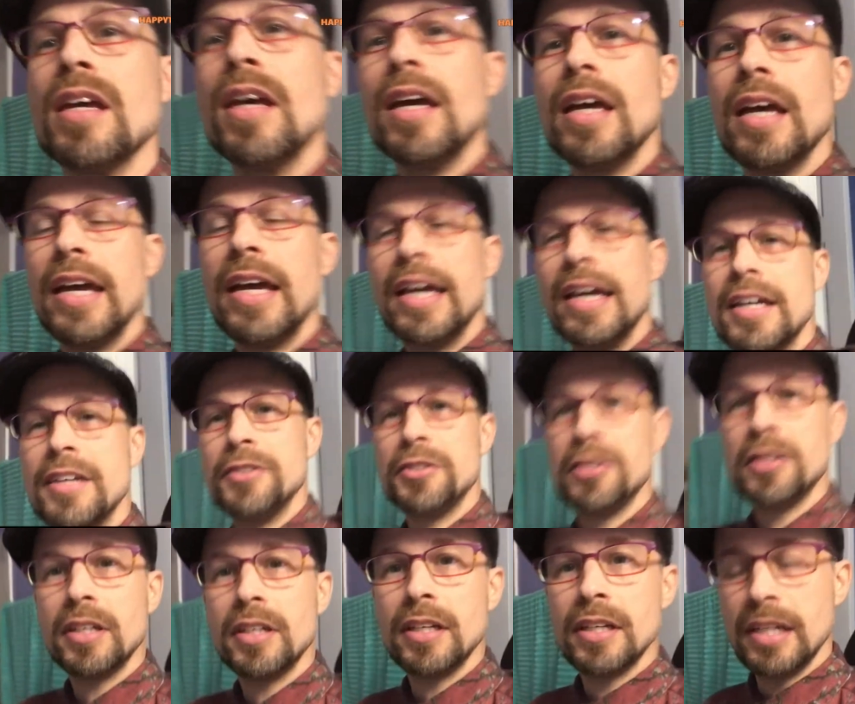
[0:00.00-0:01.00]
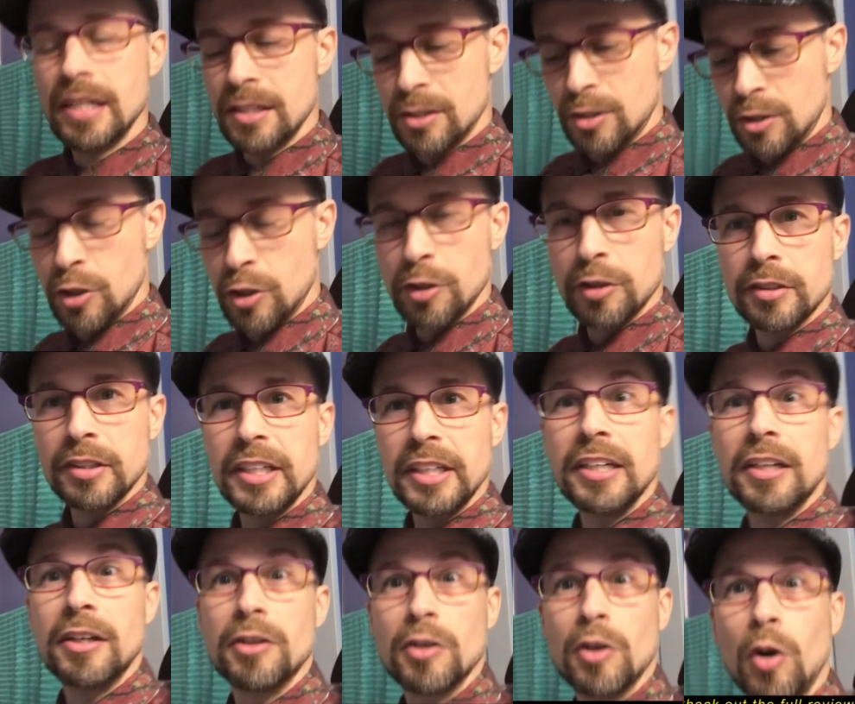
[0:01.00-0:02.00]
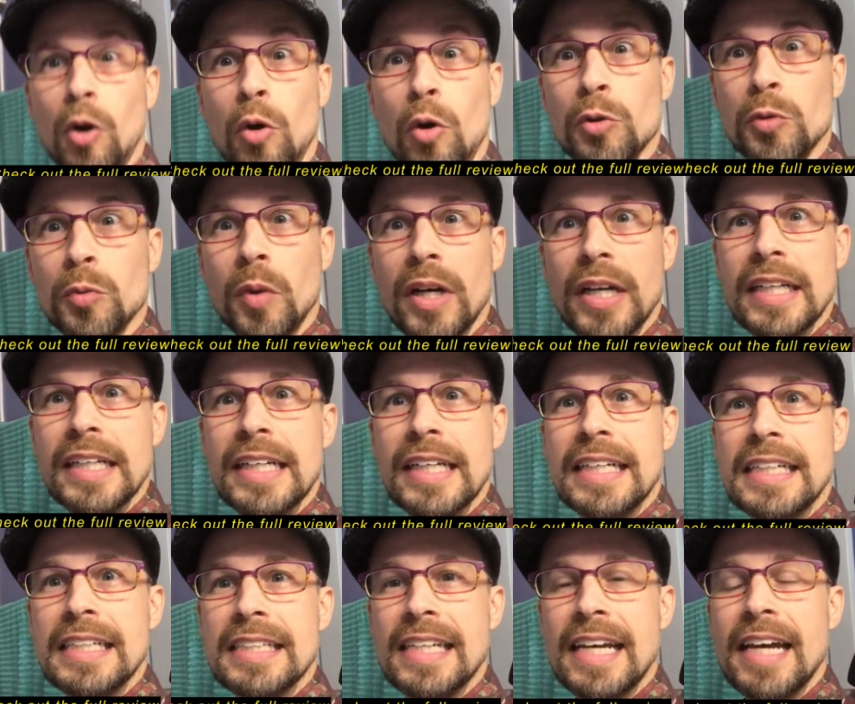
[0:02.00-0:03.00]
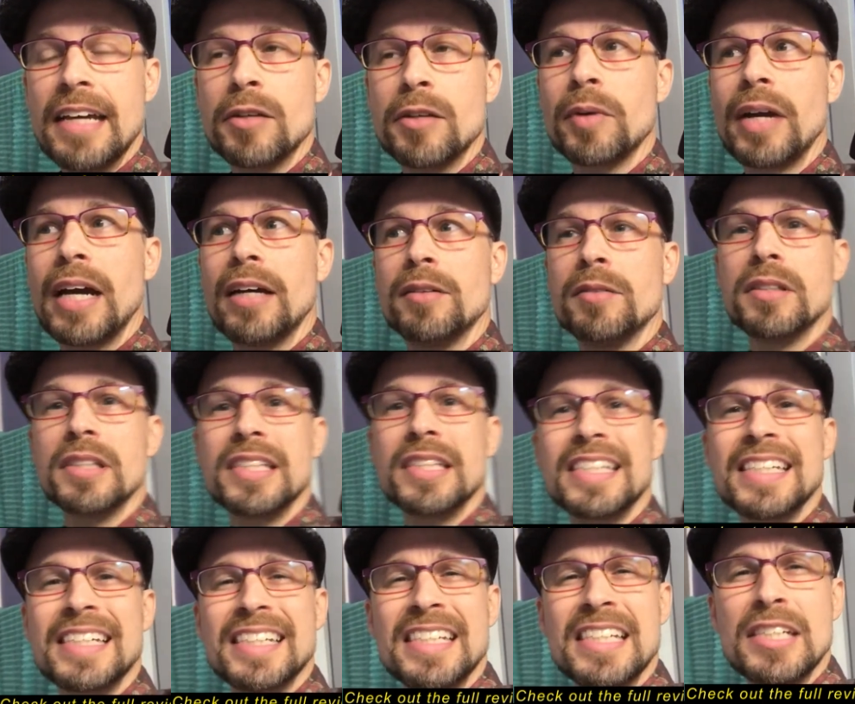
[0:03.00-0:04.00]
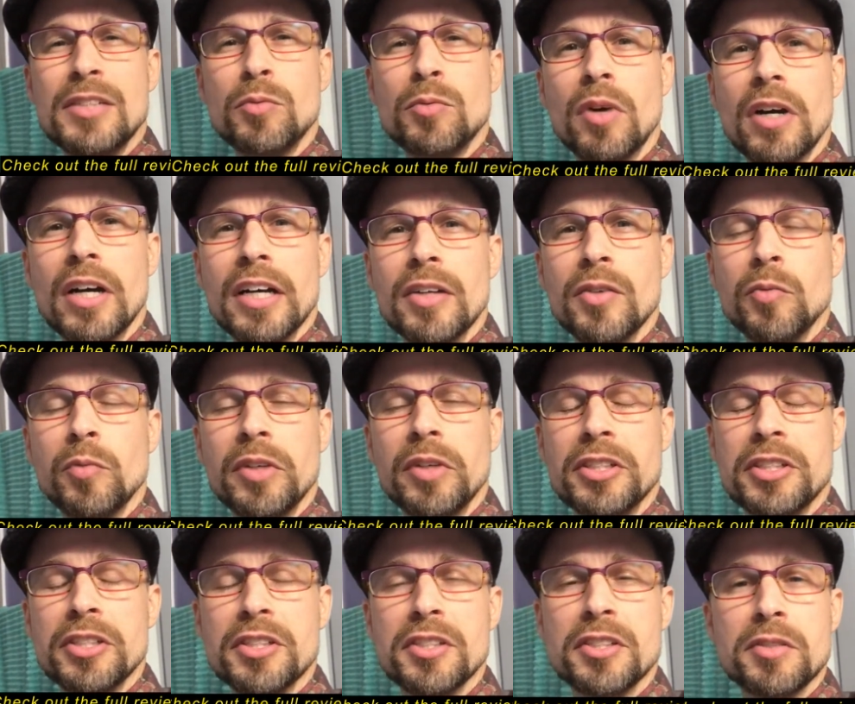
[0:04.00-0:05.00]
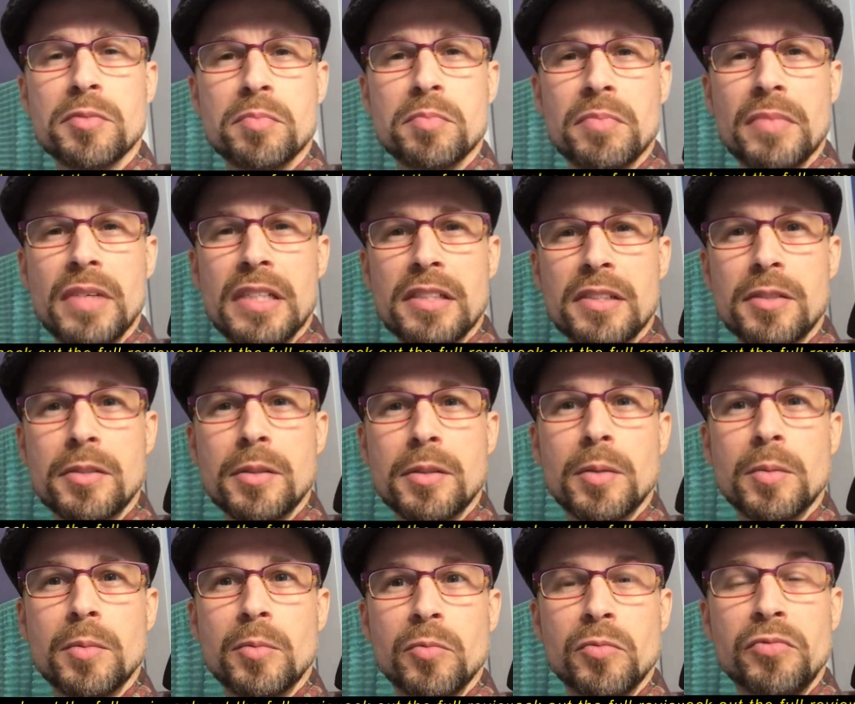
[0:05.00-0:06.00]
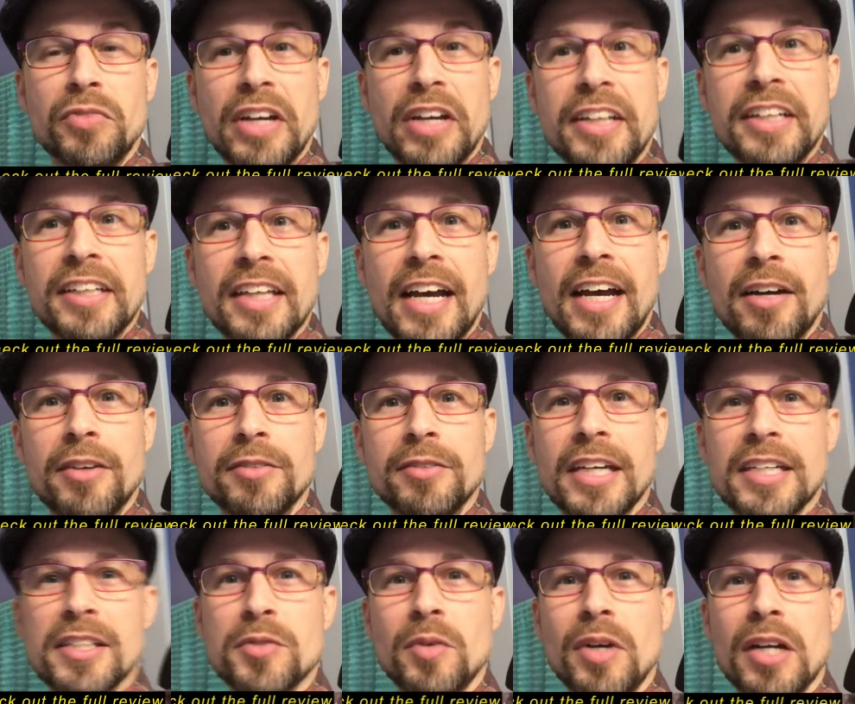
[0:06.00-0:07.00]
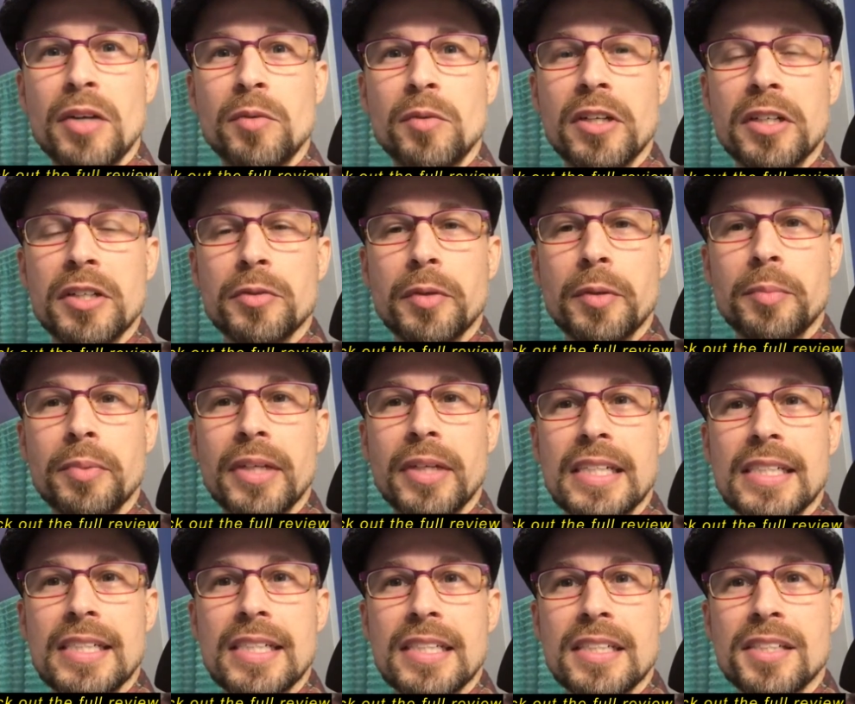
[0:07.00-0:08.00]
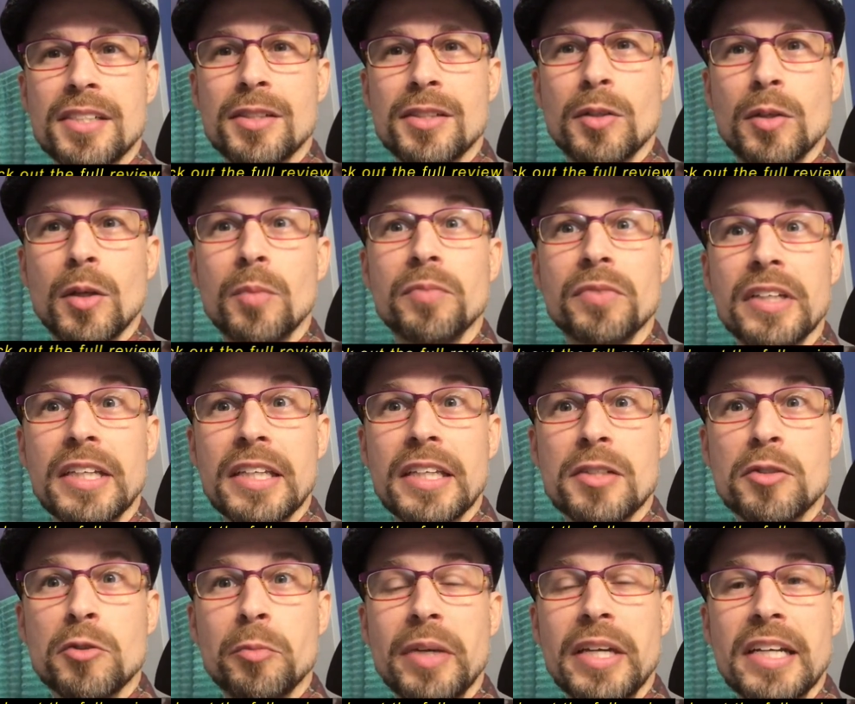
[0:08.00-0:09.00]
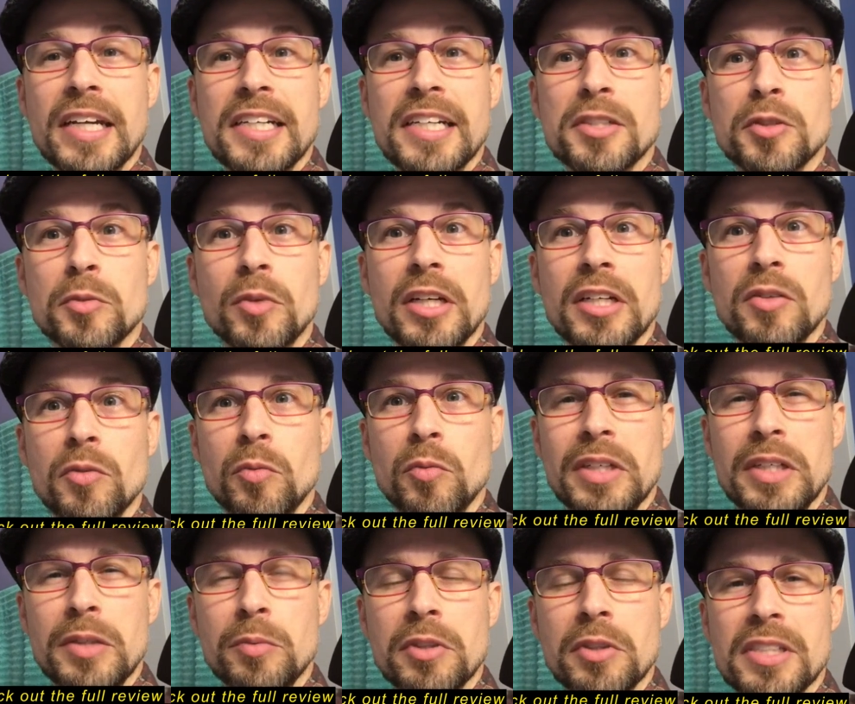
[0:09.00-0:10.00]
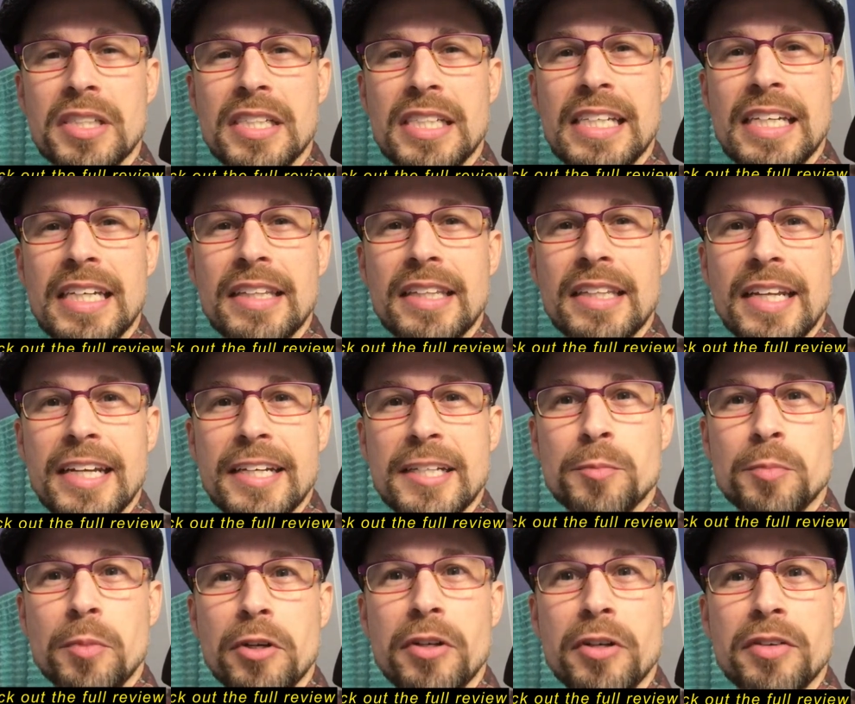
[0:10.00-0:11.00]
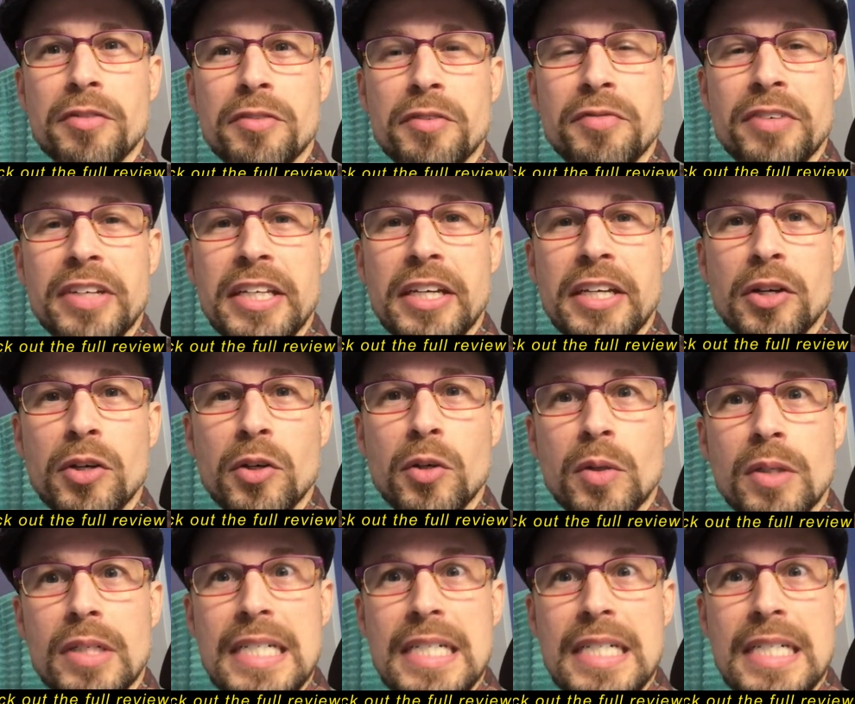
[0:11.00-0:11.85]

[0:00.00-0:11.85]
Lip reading: And it's currently, our old one is at around 61, which is very loud. That's why I wanted to replace it. So hopefully this will be a nicer one. We will see in the next part of the video.